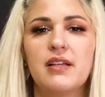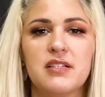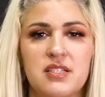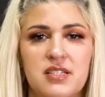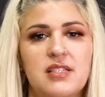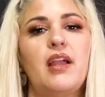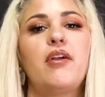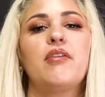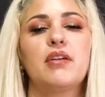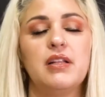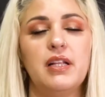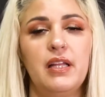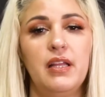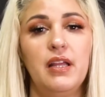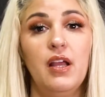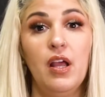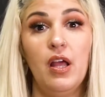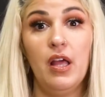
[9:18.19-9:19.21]

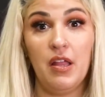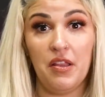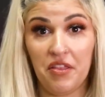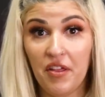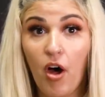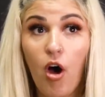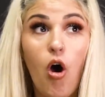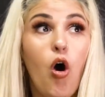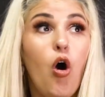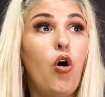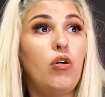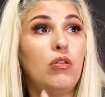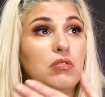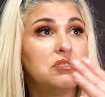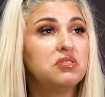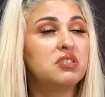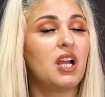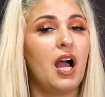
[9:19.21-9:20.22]
hysterically the
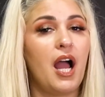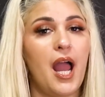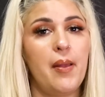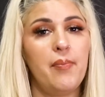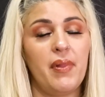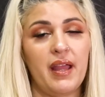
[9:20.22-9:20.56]
whole time.